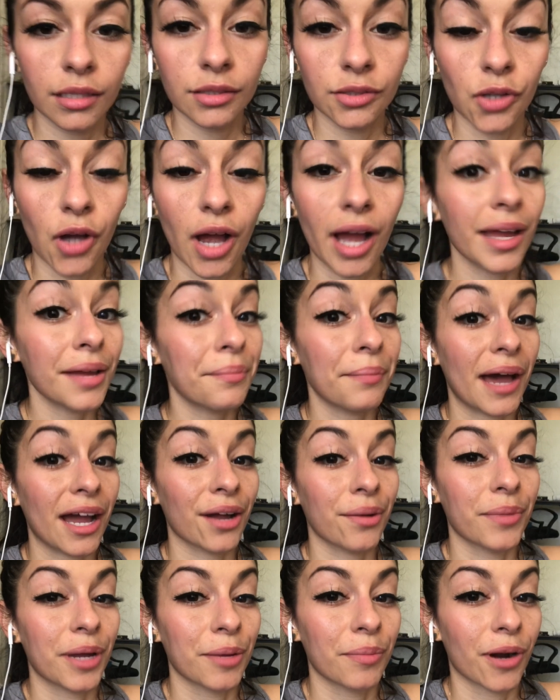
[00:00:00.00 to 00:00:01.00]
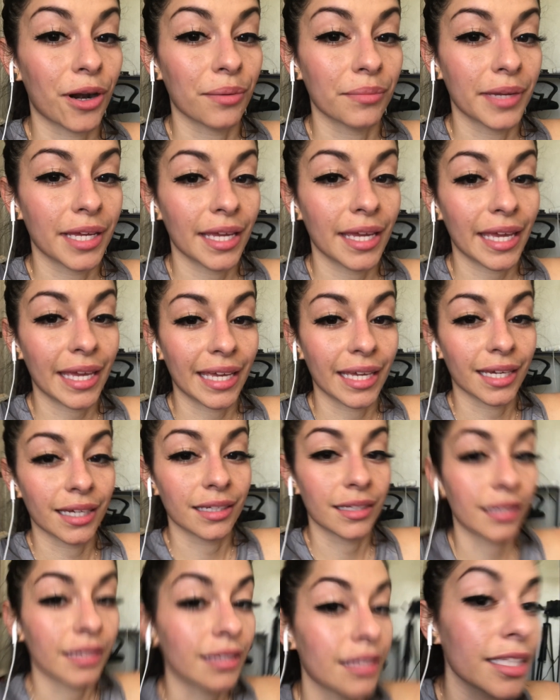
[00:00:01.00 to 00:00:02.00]
So I am back at my apartment
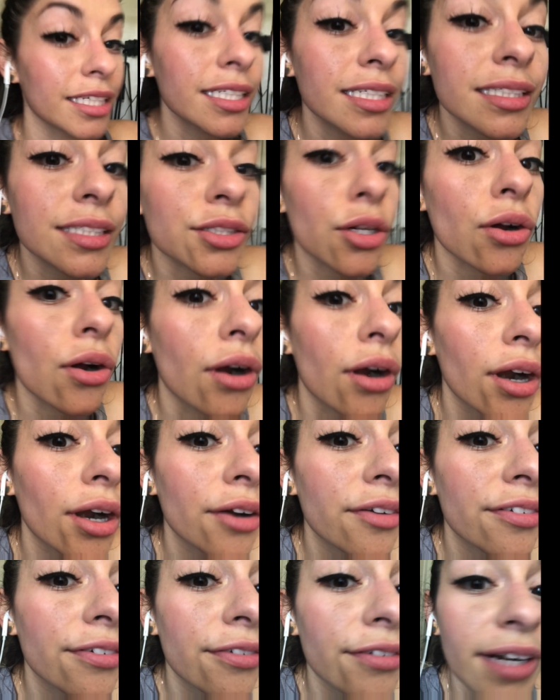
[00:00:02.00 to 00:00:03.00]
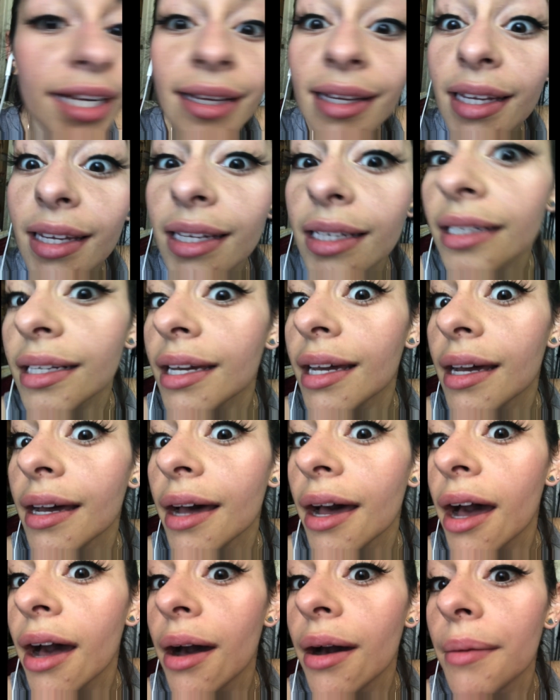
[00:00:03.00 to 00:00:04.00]
and these are freaking
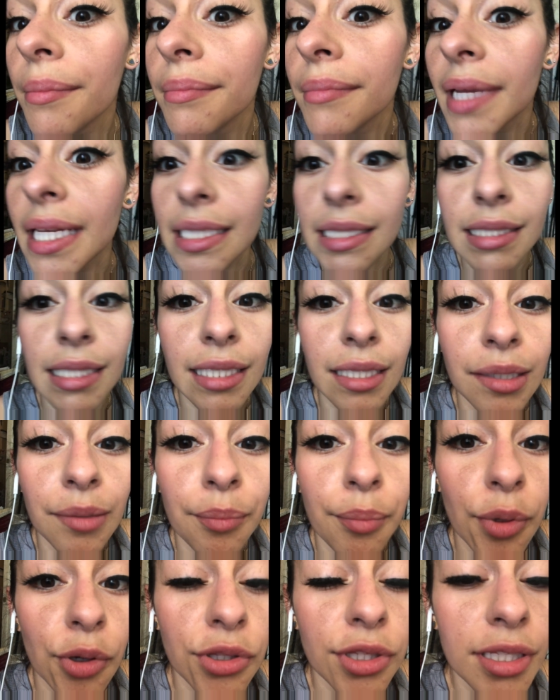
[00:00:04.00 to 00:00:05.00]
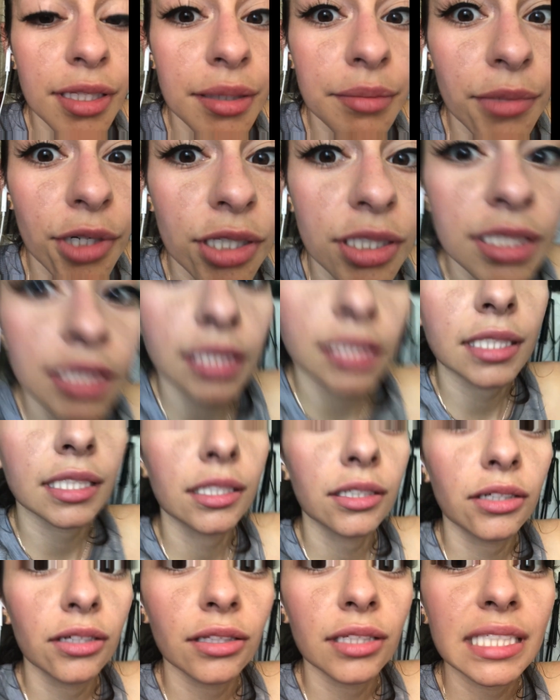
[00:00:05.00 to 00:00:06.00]
amazing. Both of them are
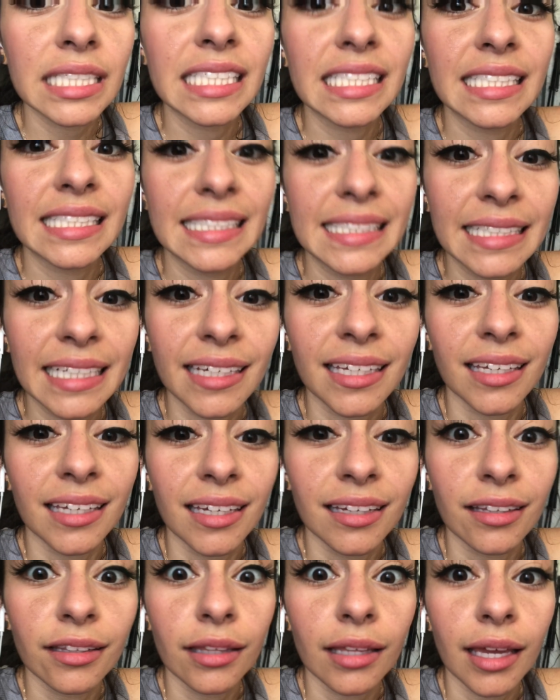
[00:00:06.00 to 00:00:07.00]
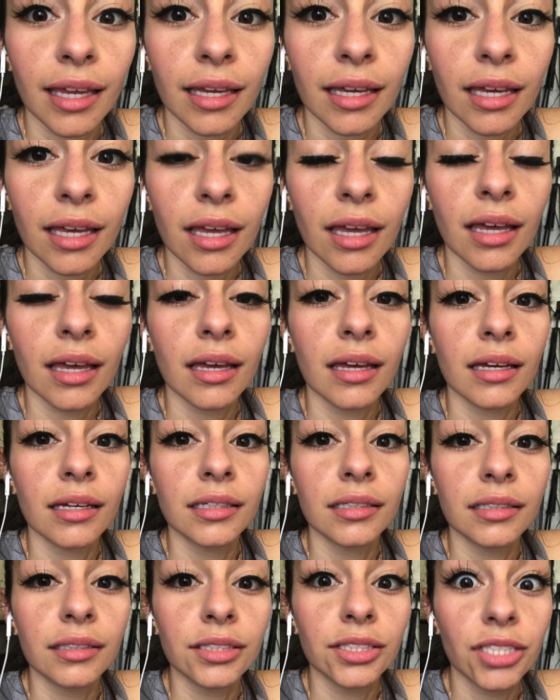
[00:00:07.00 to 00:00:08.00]
still sticking, like
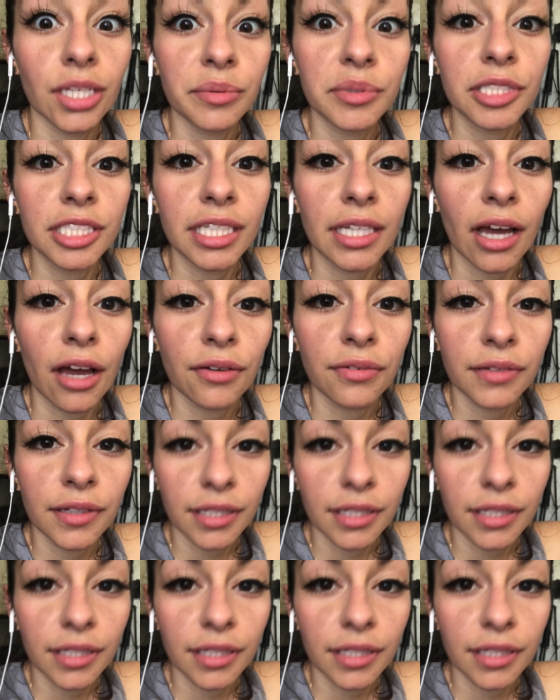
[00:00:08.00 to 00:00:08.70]
WTF.